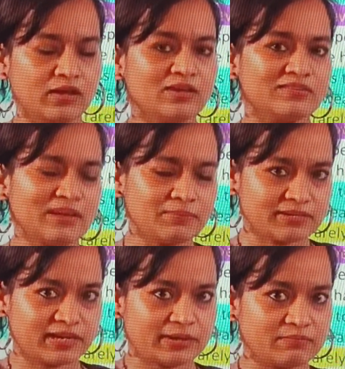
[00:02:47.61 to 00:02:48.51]

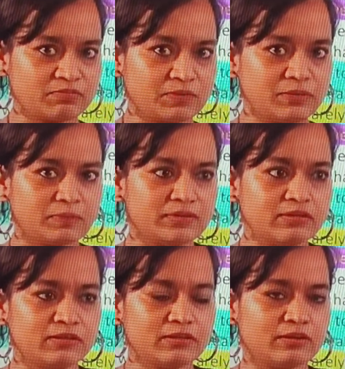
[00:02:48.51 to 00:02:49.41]
sometimes
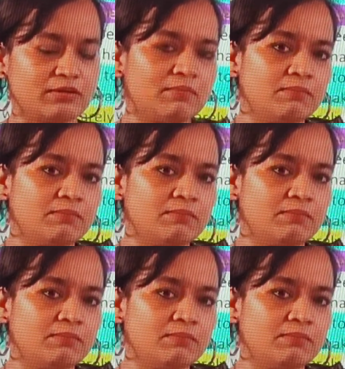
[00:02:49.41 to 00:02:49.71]
people